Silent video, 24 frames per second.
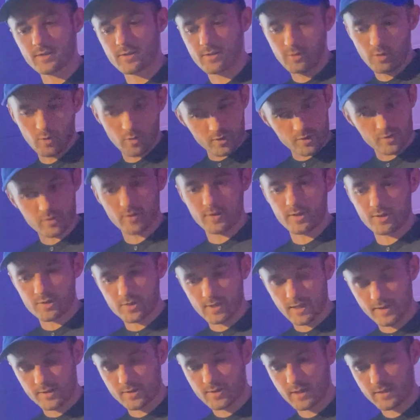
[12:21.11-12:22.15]
The New York Stock
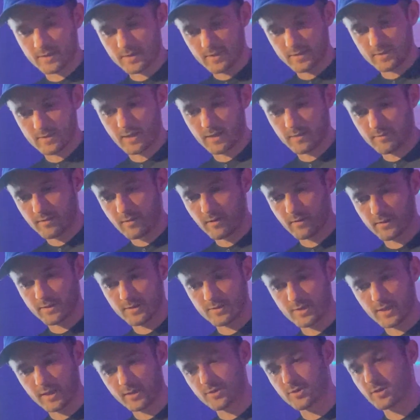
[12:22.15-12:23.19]
Exchange has this kind of
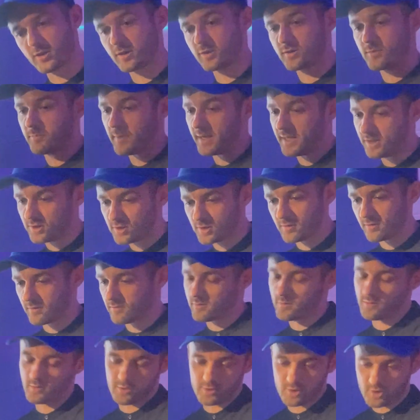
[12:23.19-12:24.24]
architecture, many, of
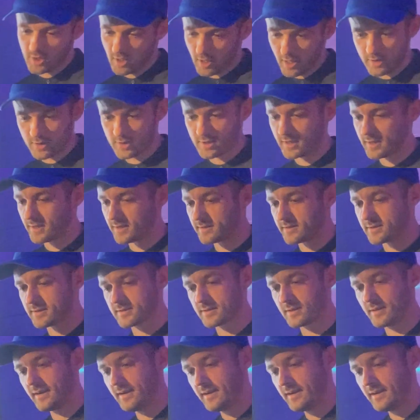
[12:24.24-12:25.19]
course, churches,